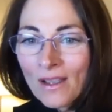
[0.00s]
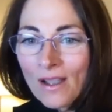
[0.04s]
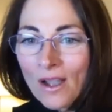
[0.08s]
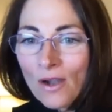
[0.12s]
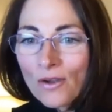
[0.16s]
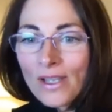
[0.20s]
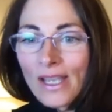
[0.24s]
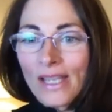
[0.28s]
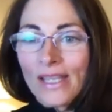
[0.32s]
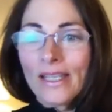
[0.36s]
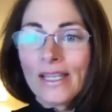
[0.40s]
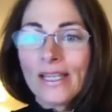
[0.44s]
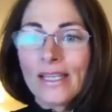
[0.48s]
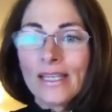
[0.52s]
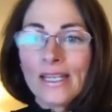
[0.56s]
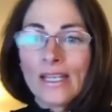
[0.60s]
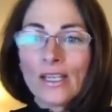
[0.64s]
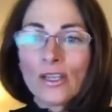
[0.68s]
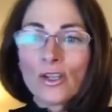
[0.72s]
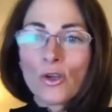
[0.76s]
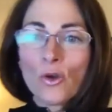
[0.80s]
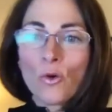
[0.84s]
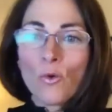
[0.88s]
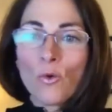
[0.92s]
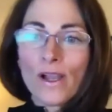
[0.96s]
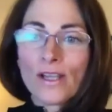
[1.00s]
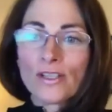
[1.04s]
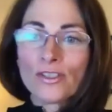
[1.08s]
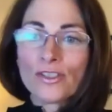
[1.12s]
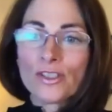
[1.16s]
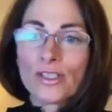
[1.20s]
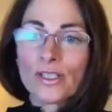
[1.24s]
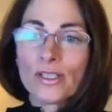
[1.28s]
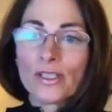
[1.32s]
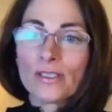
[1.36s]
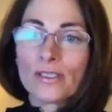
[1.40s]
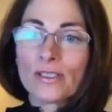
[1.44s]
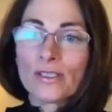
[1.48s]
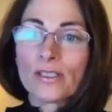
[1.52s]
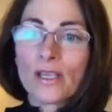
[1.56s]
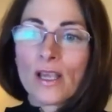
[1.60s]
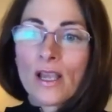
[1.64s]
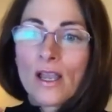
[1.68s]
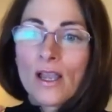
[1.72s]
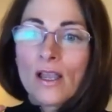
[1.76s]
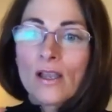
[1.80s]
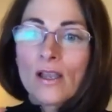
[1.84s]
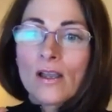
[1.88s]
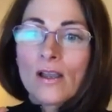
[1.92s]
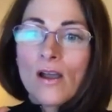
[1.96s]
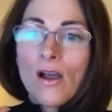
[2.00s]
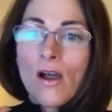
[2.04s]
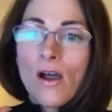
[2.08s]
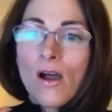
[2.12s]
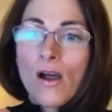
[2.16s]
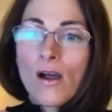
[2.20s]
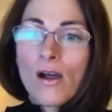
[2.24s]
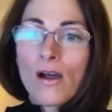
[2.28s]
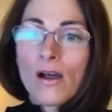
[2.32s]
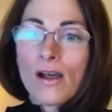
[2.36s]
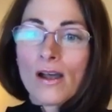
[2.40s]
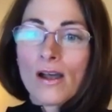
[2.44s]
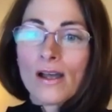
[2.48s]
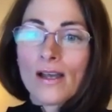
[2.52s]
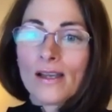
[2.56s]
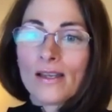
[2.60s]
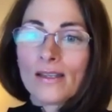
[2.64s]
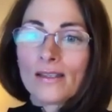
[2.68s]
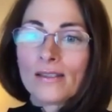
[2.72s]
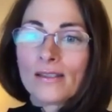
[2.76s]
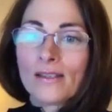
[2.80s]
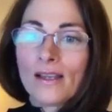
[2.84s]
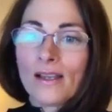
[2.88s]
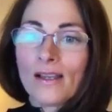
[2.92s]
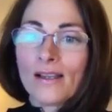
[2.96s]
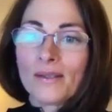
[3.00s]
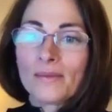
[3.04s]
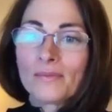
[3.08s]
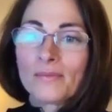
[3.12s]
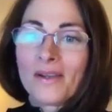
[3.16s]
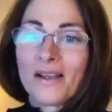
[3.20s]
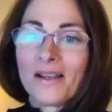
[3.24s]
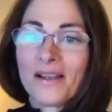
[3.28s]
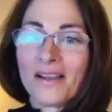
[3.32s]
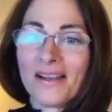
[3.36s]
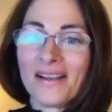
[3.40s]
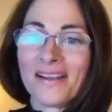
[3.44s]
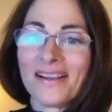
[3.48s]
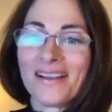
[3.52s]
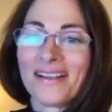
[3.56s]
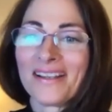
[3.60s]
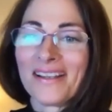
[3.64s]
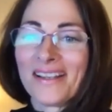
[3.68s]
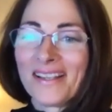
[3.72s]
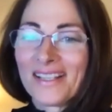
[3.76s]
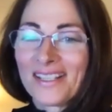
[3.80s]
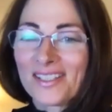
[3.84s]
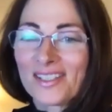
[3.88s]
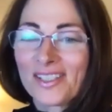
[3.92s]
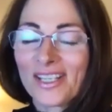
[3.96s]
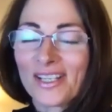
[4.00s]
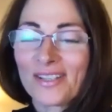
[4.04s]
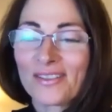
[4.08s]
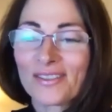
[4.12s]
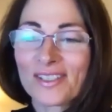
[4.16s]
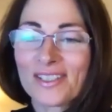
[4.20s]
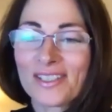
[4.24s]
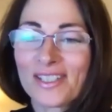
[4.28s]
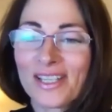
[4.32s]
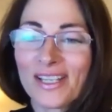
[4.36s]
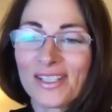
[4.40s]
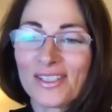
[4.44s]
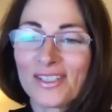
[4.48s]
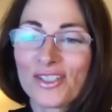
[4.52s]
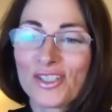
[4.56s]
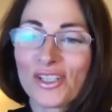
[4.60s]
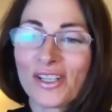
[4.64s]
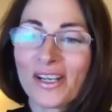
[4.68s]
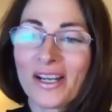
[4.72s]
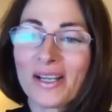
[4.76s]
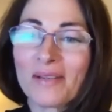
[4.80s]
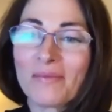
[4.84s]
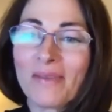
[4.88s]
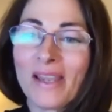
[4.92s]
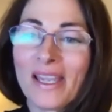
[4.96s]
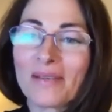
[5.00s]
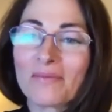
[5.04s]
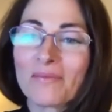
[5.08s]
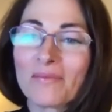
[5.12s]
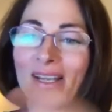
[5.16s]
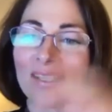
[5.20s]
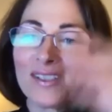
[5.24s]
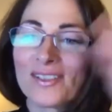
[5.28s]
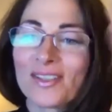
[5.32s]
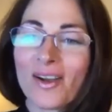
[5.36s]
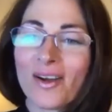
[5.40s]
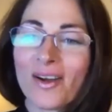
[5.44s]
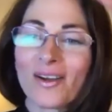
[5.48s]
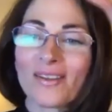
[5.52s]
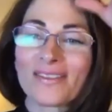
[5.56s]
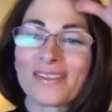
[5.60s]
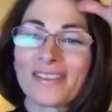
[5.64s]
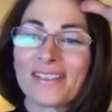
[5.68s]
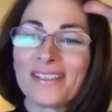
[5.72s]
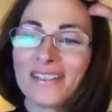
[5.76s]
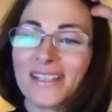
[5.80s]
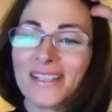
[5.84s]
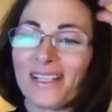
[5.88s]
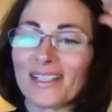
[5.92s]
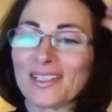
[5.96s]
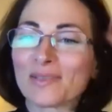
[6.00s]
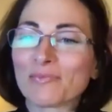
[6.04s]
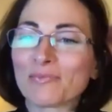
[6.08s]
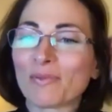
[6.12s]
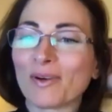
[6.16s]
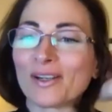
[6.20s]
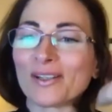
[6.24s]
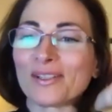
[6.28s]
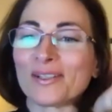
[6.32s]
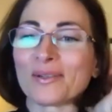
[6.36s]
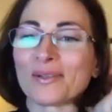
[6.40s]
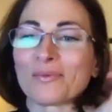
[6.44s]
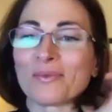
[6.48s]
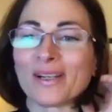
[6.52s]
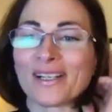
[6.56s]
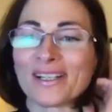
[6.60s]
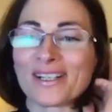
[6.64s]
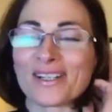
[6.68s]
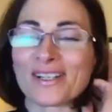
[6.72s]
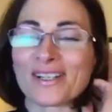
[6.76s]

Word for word: Okay, any questions on, um, Sigrid says, should I make my tall, thin dance partner wear